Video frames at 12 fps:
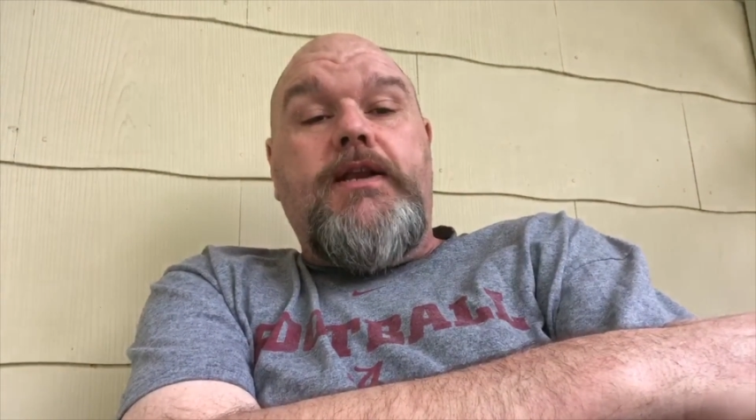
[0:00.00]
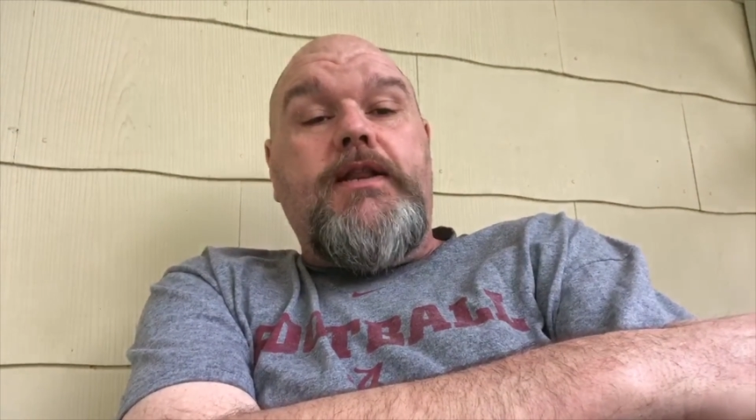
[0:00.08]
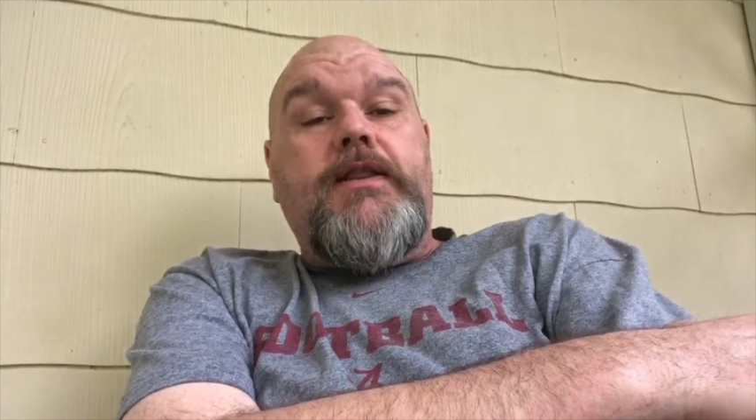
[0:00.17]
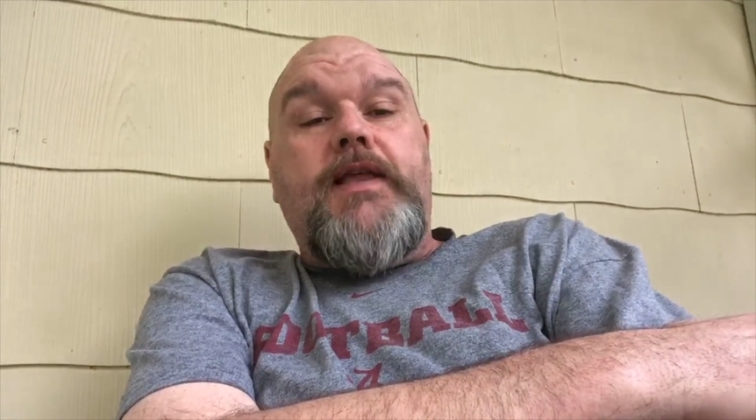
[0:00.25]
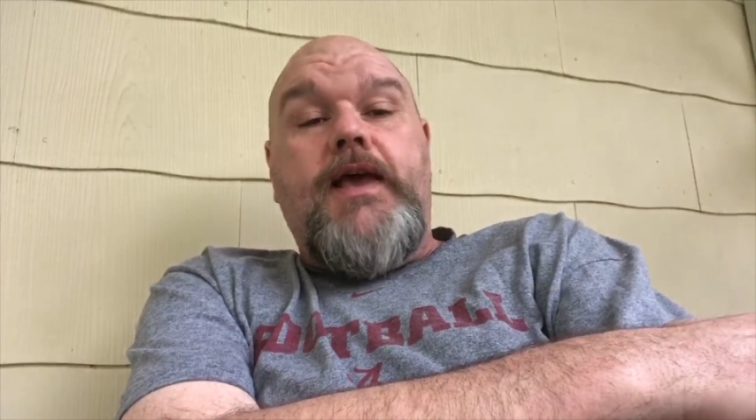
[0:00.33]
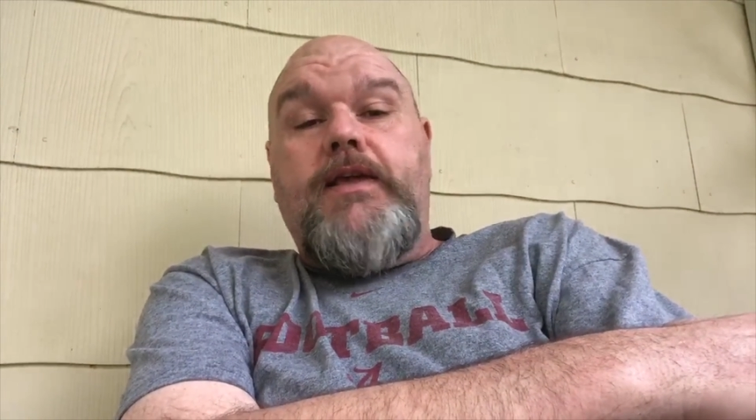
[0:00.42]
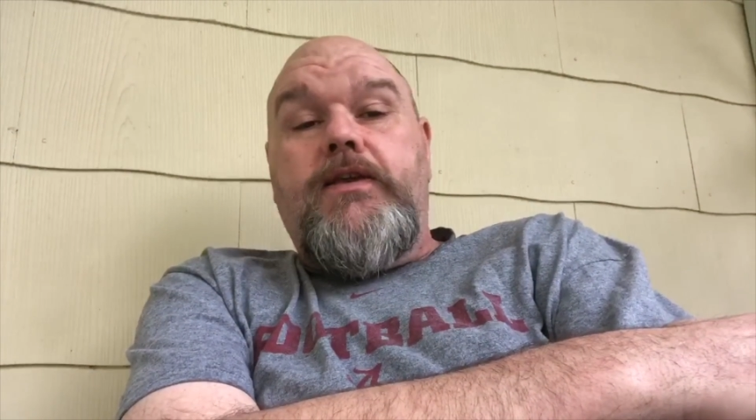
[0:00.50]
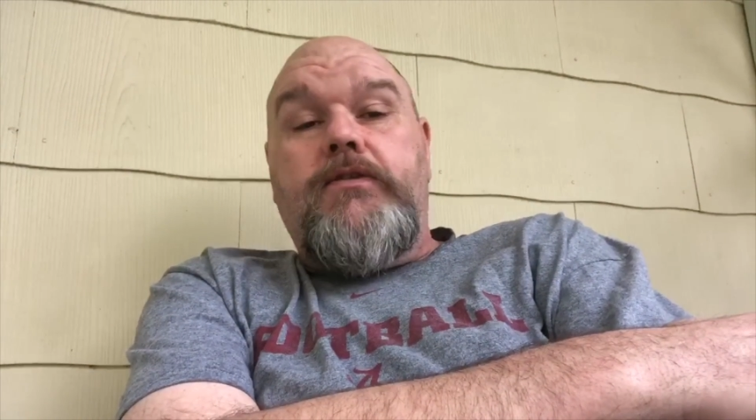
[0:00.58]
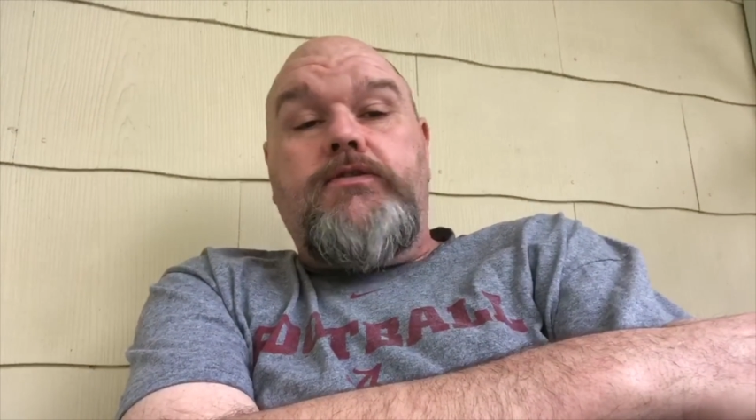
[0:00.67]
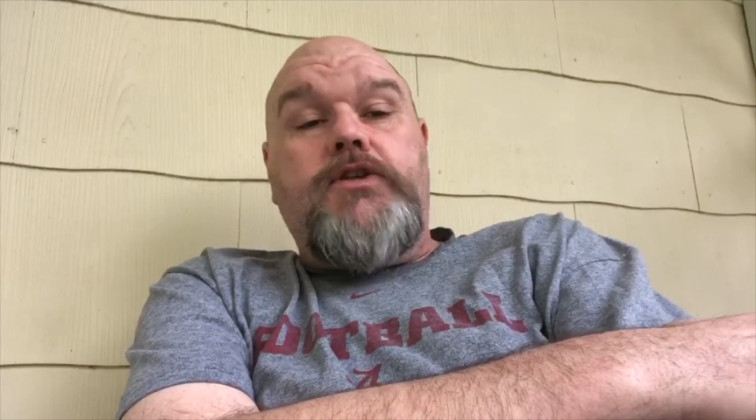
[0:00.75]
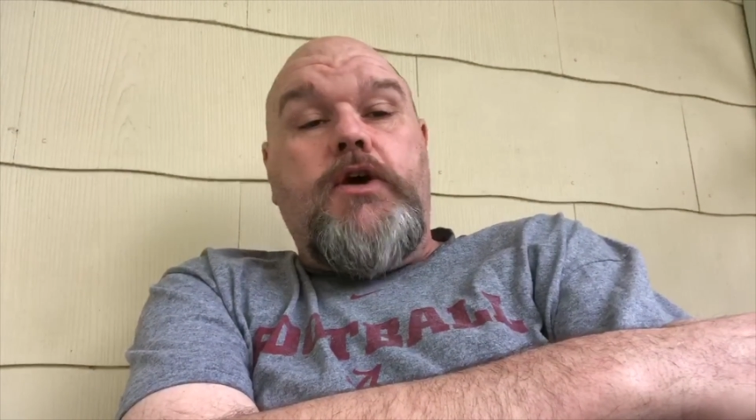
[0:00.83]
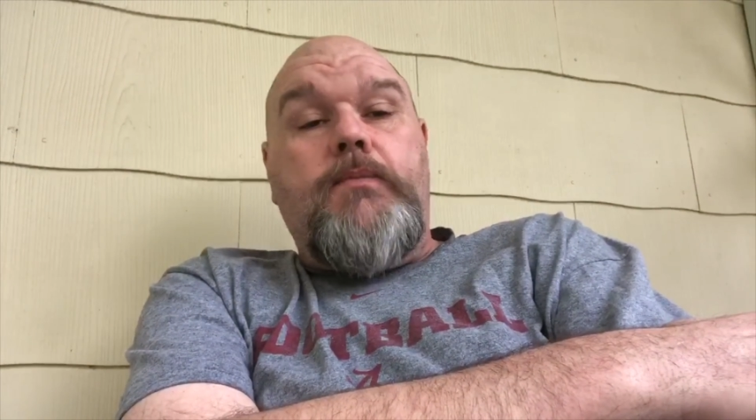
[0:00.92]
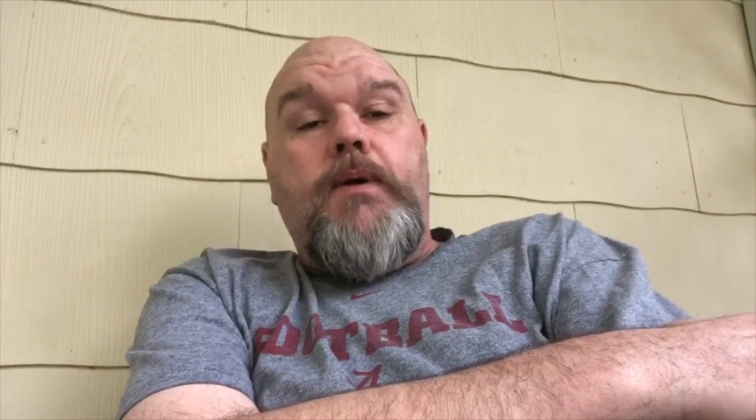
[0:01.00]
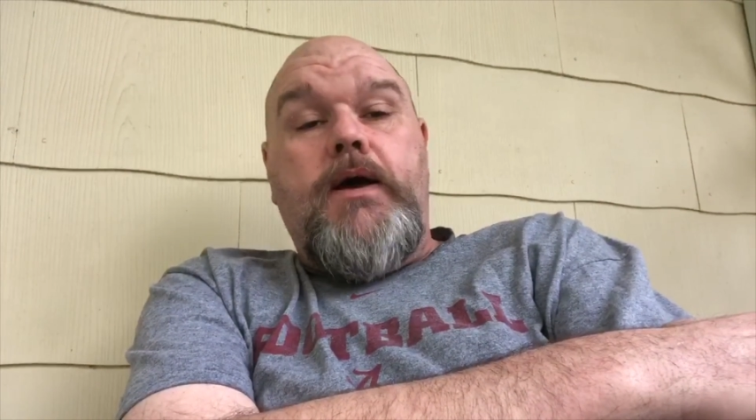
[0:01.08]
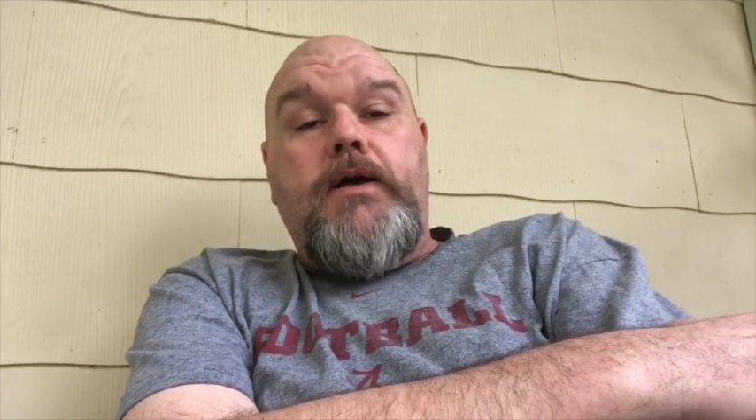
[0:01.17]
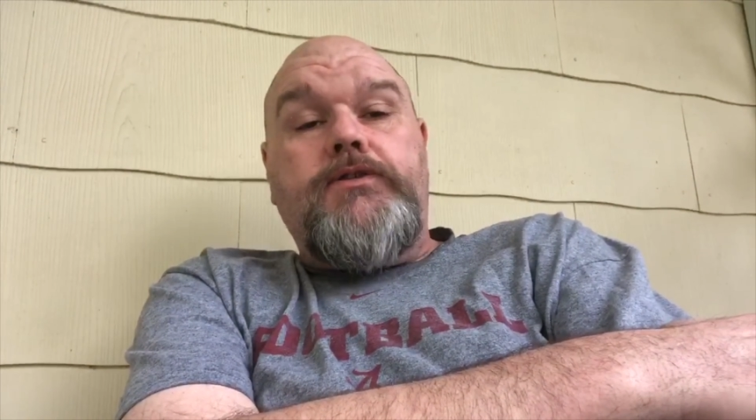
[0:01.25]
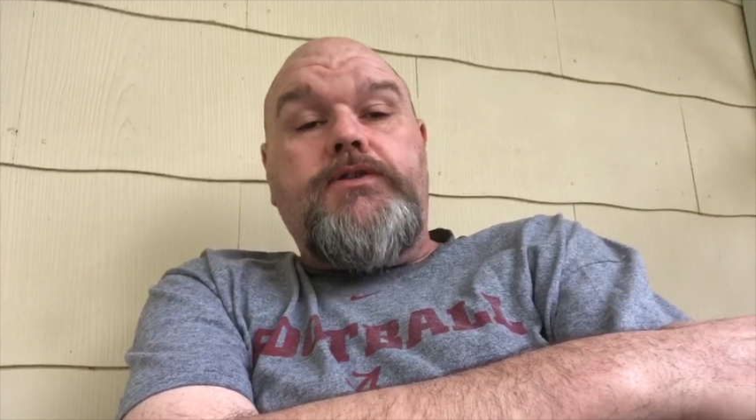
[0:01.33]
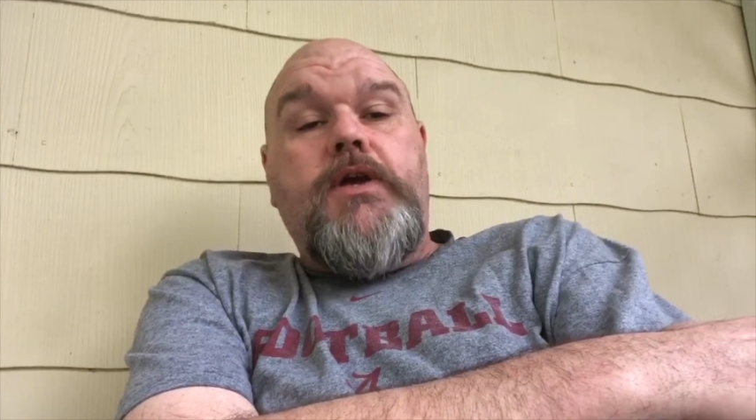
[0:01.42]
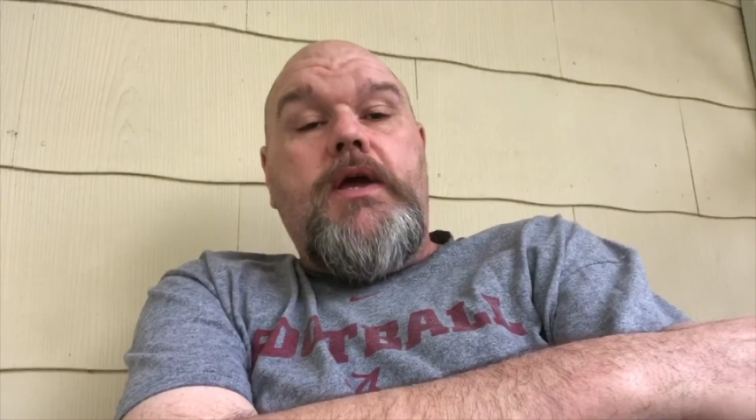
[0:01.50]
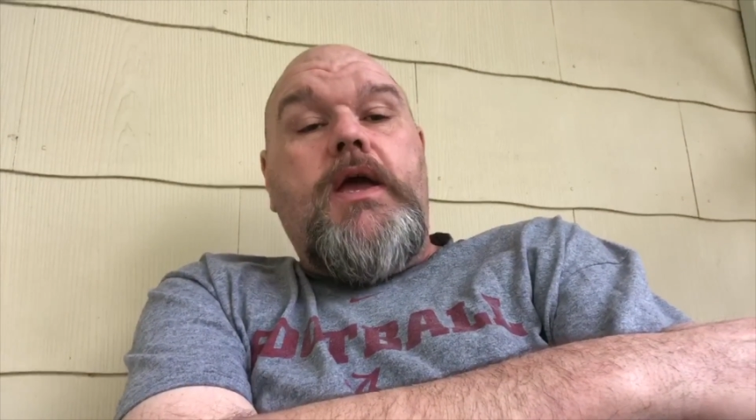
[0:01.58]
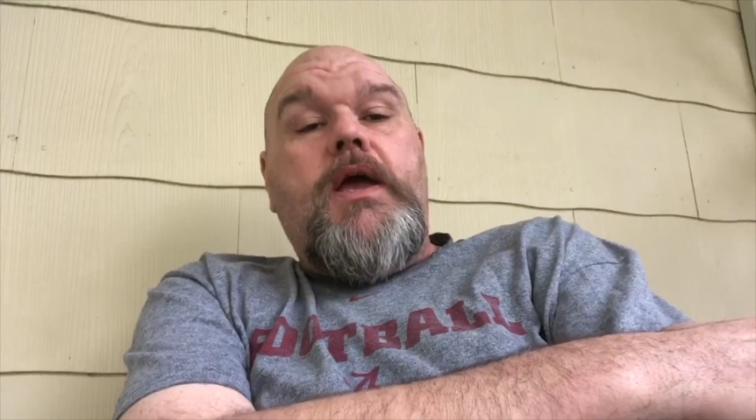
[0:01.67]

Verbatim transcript: and thank you so much.